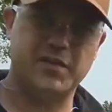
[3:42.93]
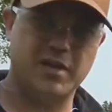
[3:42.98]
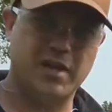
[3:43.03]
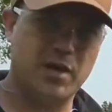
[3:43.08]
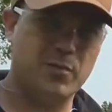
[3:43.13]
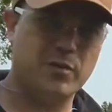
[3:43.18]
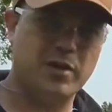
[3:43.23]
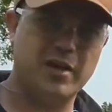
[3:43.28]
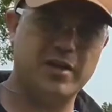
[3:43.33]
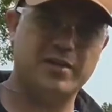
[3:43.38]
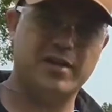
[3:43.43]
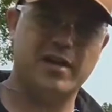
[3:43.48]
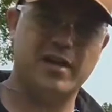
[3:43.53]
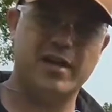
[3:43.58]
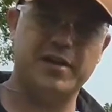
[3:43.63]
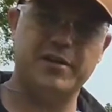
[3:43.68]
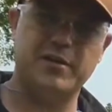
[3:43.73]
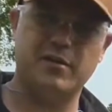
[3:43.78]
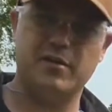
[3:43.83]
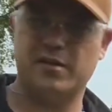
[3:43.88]
phenomenon that
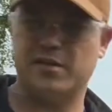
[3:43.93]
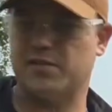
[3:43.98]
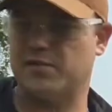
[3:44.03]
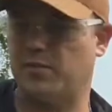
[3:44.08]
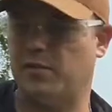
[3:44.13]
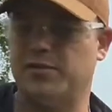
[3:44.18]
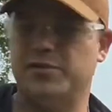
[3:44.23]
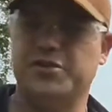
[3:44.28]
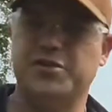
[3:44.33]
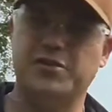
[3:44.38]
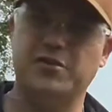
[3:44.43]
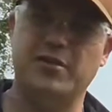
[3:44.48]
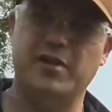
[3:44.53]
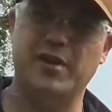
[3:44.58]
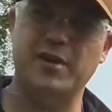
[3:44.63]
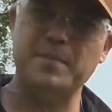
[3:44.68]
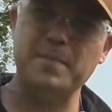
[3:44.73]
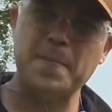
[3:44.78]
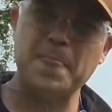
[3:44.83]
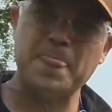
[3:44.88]
I noticed while
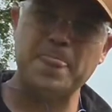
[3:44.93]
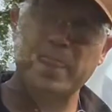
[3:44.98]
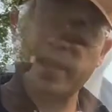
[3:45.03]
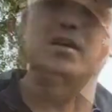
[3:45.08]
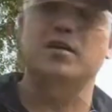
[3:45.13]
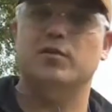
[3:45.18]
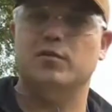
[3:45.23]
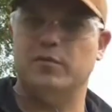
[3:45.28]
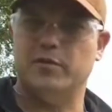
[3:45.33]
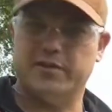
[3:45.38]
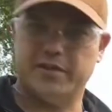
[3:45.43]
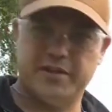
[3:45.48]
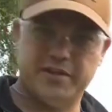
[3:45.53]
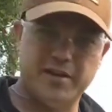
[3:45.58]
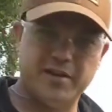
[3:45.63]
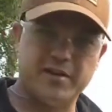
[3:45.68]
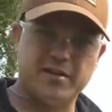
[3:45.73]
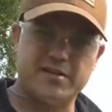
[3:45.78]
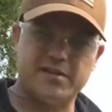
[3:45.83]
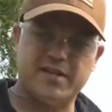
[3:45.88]
shooting. With the
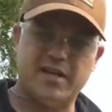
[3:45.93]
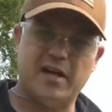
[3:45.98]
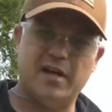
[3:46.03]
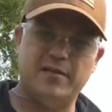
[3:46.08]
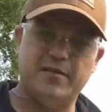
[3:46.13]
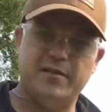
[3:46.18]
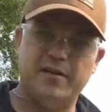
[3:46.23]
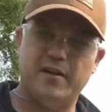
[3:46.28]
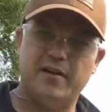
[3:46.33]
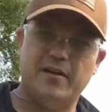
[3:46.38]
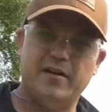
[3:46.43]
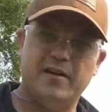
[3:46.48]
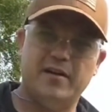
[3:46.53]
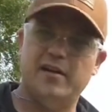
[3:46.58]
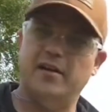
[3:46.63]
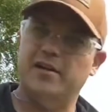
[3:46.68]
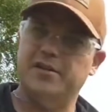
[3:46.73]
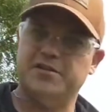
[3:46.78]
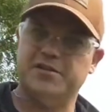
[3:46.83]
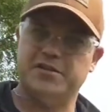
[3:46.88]
dingers down there,
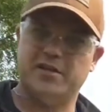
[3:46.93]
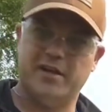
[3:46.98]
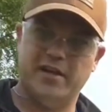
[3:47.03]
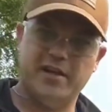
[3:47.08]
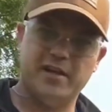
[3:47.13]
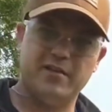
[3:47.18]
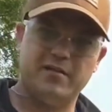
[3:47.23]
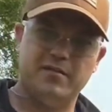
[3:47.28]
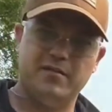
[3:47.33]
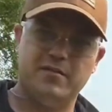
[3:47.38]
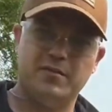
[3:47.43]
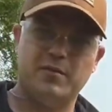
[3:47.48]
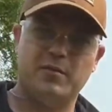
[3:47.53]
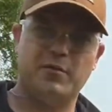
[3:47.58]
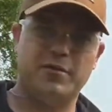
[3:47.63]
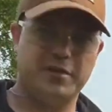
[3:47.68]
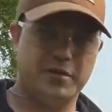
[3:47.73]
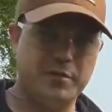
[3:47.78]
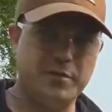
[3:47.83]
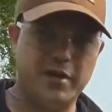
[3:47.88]
it's you hit
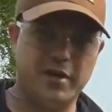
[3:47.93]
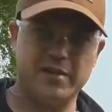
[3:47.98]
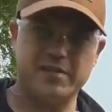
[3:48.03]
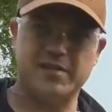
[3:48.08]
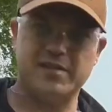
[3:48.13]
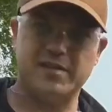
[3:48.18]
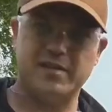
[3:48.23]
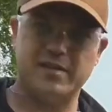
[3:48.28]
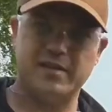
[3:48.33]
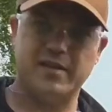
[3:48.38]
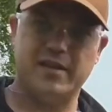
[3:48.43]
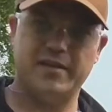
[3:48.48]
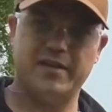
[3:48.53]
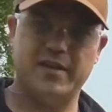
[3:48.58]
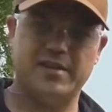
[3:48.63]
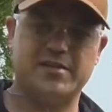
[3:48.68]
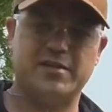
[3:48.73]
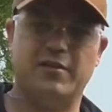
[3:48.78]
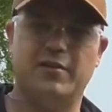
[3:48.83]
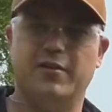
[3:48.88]
or you miss, and
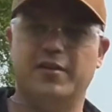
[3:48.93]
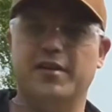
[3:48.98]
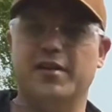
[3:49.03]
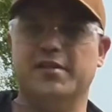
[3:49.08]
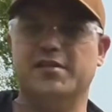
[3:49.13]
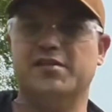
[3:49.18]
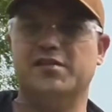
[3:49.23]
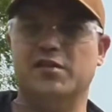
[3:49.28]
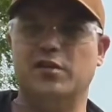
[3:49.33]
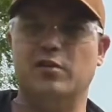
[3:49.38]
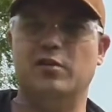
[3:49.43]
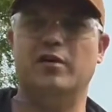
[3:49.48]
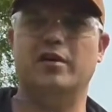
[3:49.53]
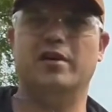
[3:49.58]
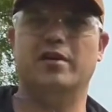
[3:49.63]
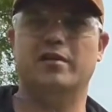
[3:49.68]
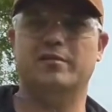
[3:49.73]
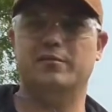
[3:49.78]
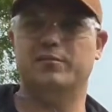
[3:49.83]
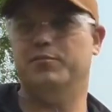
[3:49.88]
that's all it is. So
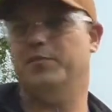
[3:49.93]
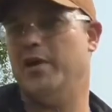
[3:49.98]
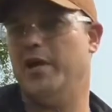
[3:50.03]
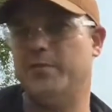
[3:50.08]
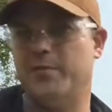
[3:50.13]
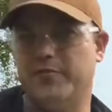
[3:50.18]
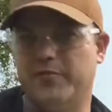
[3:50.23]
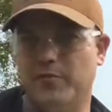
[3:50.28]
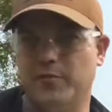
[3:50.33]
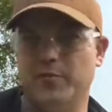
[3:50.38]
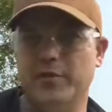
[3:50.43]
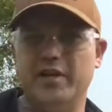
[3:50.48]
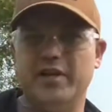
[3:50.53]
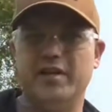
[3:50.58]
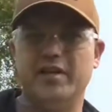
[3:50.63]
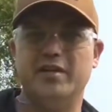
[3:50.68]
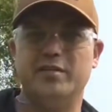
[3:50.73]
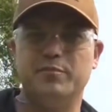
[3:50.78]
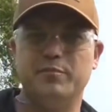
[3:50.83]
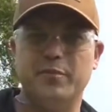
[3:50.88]
maybe for
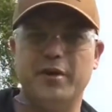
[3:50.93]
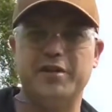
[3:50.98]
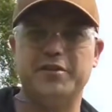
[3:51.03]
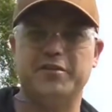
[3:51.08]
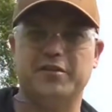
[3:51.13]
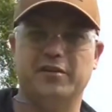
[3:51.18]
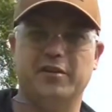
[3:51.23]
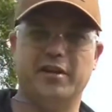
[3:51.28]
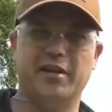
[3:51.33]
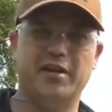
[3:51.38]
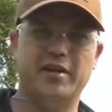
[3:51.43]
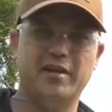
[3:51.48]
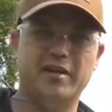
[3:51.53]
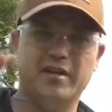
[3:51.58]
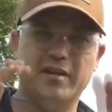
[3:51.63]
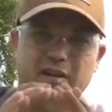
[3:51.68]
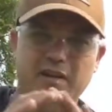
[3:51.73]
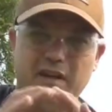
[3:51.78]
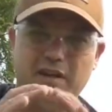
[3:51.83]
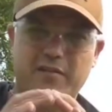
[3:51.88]
me, mentally,
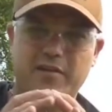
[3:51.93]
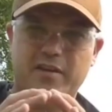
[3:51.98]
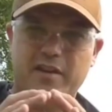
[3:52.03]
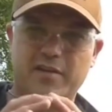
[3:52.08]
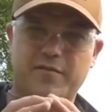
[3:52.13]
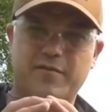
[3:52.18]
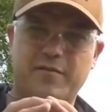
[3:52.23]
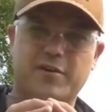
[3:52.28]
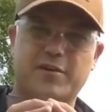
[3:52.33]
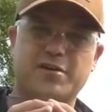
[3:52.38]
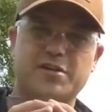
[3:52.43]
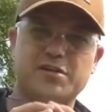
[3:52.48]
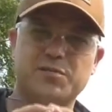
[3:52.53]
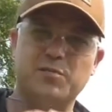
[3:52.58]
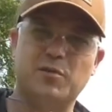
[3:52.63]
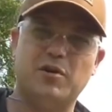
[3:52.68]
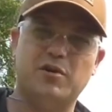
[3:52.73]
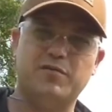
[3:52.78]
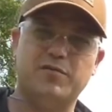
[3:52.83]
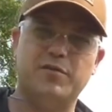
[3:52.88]
having that very
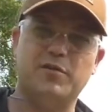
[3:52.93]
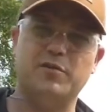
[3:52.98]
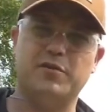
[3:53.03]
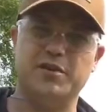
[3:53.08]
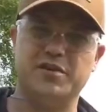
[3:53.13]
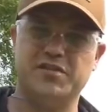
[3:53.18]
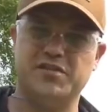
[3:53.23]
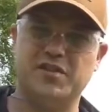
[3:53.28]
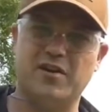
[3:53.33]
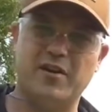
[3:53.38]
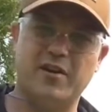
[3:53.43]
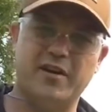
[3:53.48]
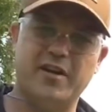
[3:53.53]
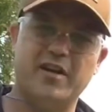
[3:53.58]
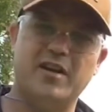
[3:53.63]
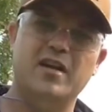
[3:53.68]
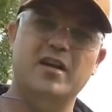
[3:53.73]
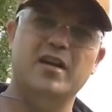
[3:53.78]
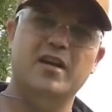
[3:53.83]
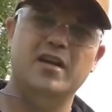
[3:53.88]
small focused
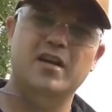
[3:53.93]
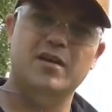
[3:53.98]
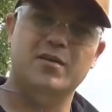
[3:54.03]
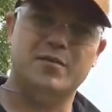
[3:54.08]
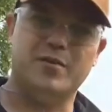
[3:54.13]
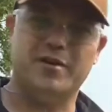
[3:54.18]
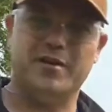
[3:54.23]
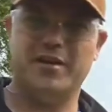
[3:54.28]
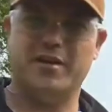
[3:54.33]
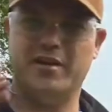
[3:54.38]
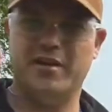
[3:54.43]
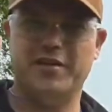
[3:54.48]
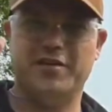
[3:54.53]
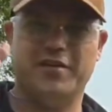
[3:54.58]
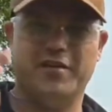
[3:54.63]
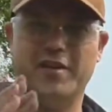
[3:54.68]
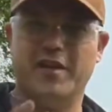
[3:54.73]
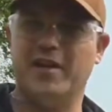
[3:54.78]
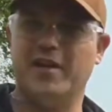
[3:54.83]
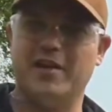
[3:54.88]
target where you
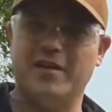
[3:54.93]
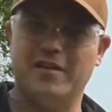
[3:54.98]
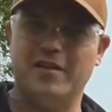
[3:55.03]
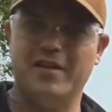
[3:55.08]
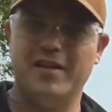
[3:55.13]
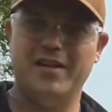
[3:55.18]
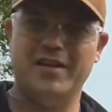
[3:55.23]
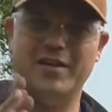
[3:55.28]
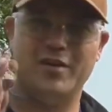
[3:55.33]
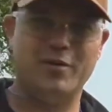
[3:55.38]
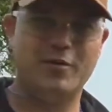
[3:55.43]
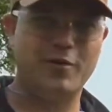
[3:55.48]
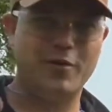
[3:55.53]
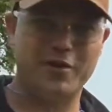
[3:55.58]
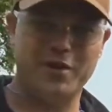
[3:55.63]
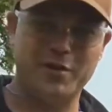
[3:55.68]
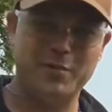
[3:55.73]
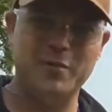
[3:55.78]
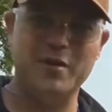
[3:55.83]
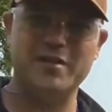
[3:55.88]
either hit it
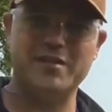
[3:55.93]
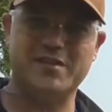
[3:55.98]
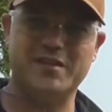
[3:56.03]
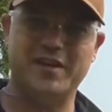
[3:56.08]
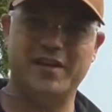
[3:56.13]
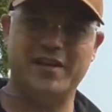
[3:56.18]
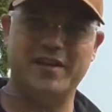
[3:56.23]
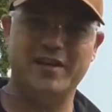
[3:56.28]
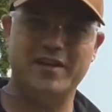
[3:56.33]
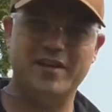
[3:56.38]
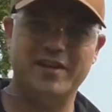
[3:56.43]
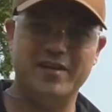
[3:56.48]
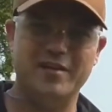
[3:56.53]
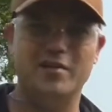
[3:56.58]
or you miss it